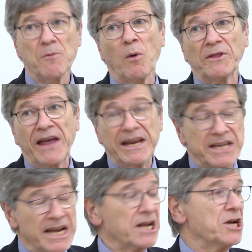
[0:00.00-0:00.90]
What they
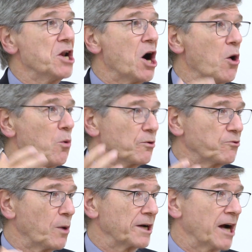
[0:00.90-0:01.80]
didn't know
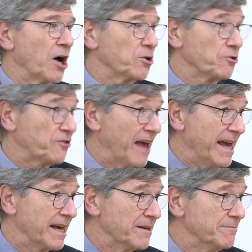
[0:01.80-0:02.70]
was what Carl
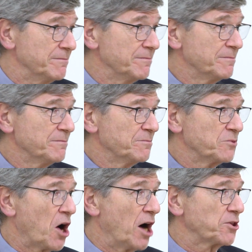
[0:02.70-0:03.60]
Sagan
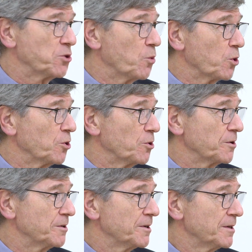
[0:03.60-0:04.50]
taught the
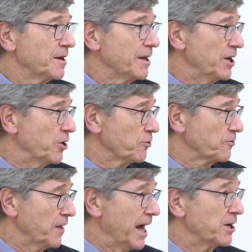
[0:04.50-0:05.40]
world
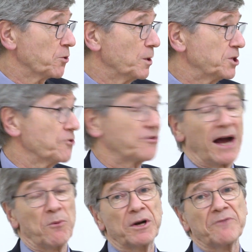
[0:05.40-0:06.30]
years later, which is
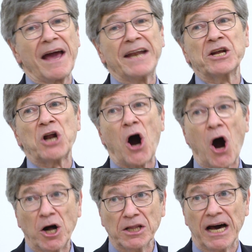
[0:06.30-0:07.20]
that would have ended
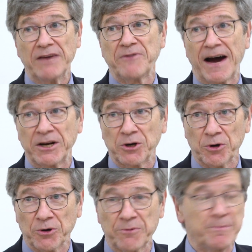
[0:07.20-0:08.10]
all life on
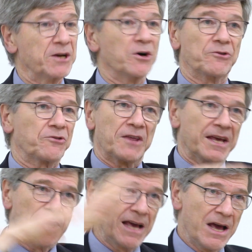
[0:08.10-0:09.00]
Earth because
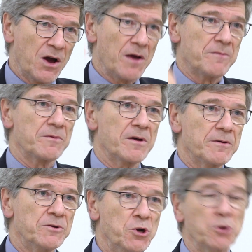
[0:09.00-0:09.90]
the
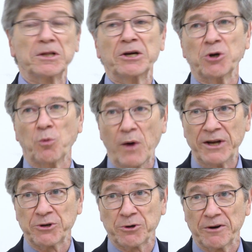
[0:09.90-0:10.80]
nuclear
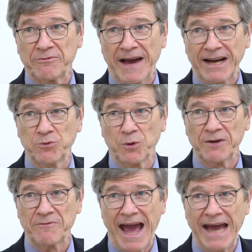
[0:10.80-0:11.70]
winter effect would
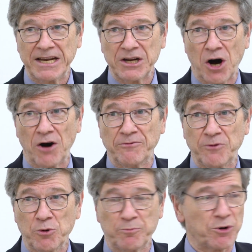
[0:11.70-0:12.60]
have ended all
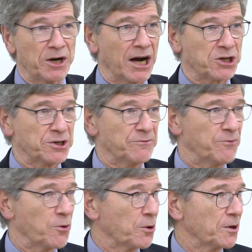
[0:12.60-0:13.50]
food production
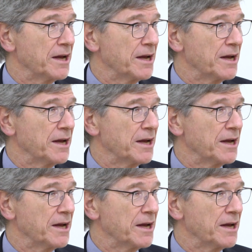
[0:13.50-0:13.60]
for